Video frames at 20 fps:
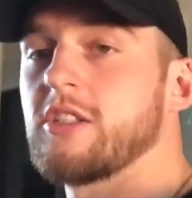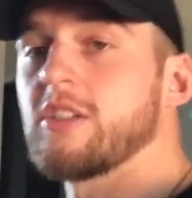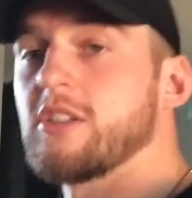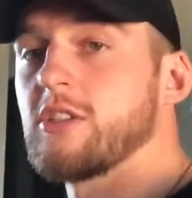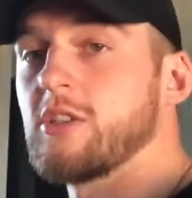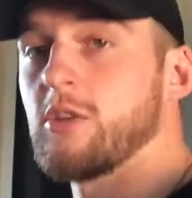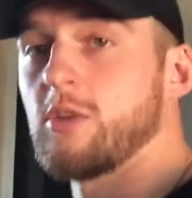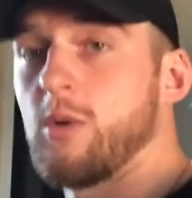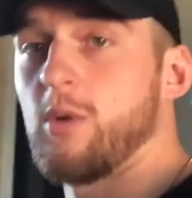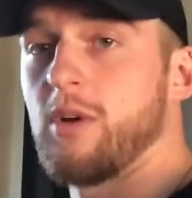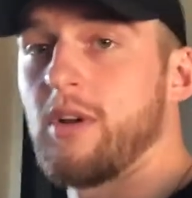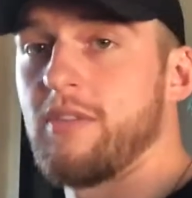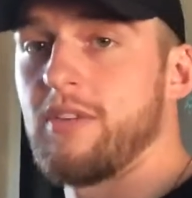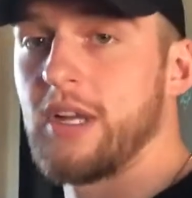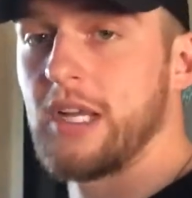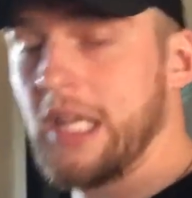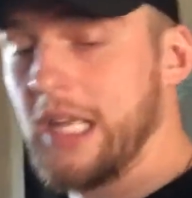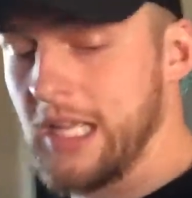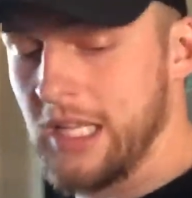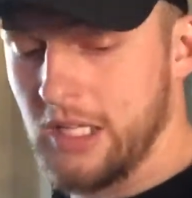So if
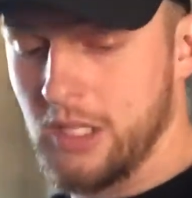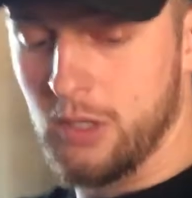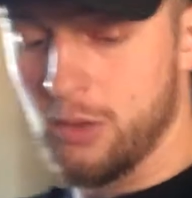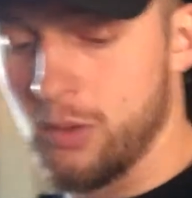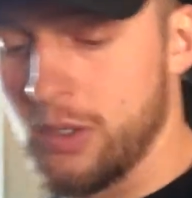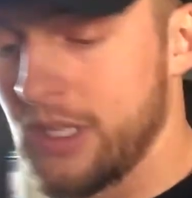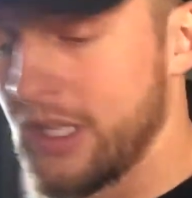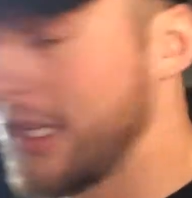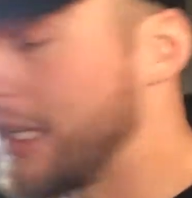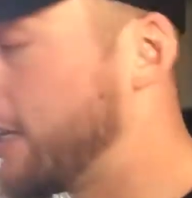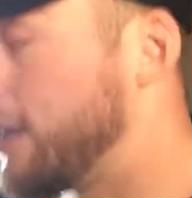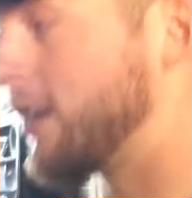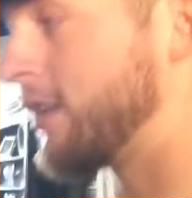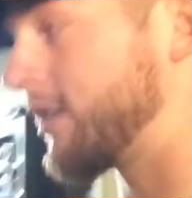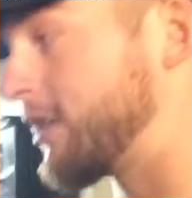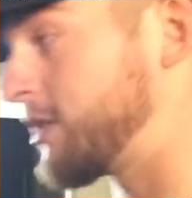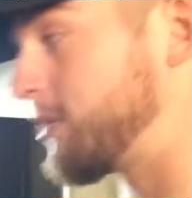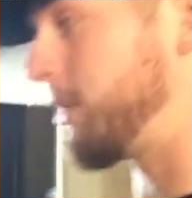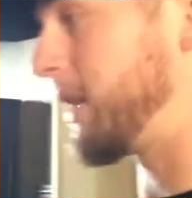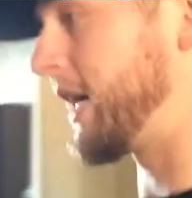I can get
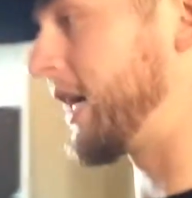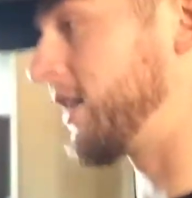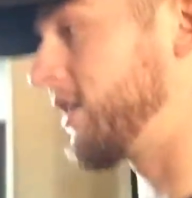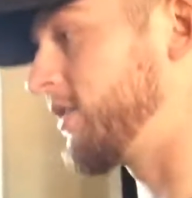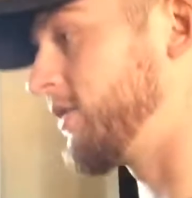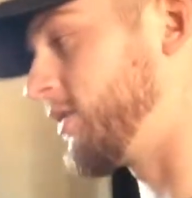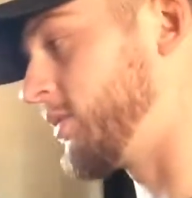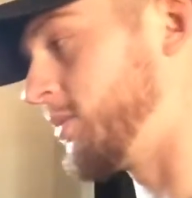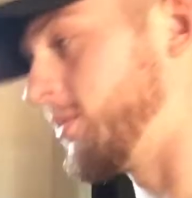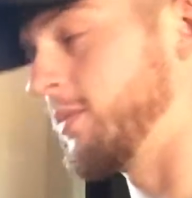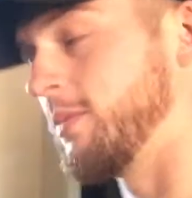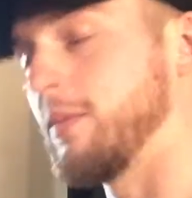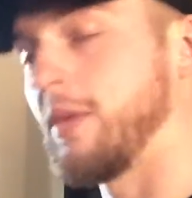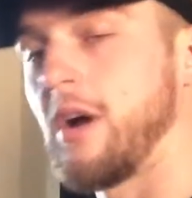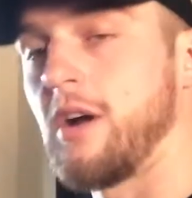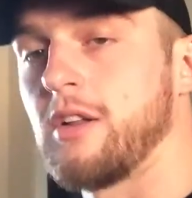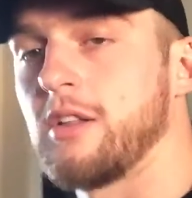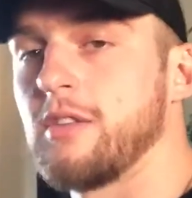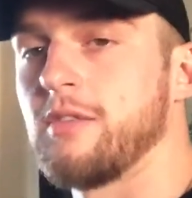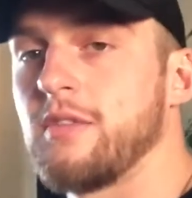$28 back from
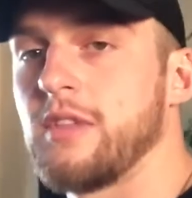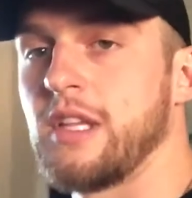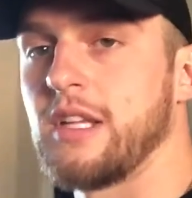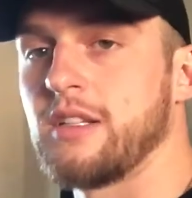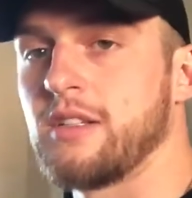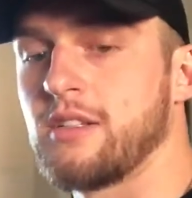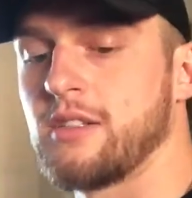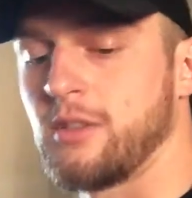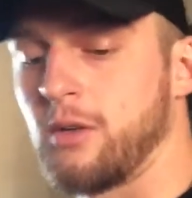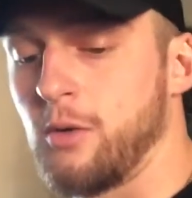all of this